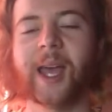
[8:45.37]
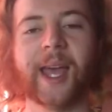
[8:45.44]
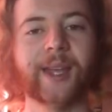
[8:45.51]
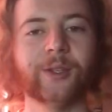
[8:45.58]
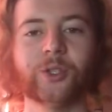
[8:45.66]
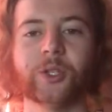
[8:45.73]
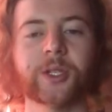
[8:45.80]

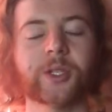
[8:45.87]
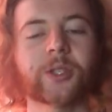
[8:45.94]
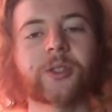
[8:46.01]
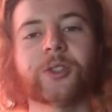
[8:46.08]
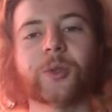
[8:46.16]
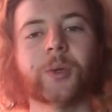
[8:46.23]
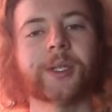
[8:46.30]
and
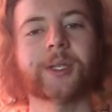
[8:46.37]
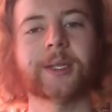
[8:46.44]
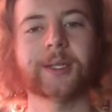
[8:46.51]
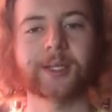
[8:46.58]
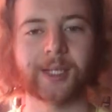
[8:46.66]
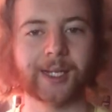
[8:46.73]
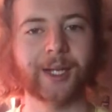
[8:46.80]
just
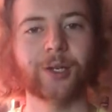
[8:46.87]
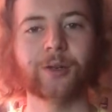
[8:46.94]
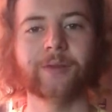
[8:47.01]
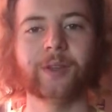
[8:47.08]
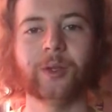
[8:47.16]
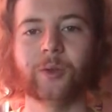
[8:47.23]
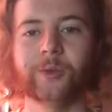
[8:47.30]
sources and
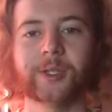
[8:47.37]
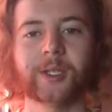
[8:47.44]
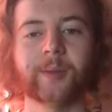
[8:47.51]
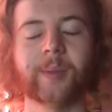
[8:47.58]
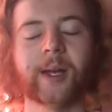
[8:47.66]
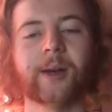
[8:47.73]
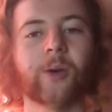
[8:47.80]
interviews
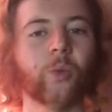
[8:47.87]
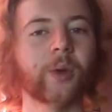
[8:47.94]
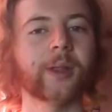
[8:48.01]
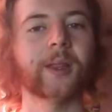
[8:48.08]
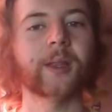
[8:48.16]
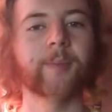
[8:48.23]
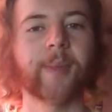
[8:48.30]
about
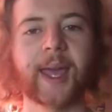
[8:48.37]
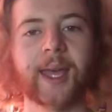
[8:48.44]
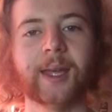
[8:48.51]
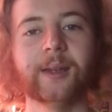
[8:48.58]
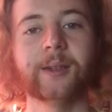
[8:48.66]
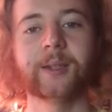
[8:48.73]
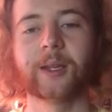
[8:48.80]
what the
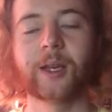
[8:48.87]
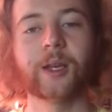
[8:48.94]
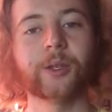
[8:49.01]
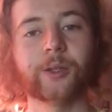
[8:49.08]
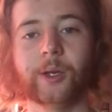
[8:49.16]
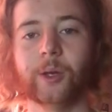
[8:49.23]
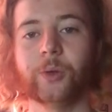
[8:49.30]
band
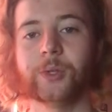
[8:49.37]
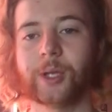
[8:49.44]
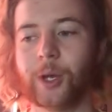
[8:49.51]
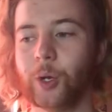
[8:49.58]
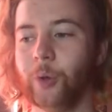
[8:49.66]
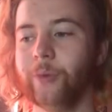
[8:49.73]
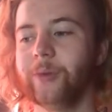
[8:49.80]
goes
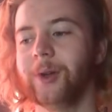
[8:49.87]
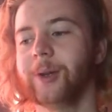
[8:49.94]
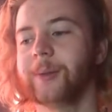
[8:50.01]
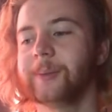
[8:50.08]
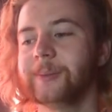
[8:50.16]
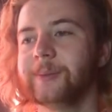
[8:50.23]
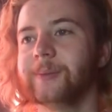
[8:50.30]
over.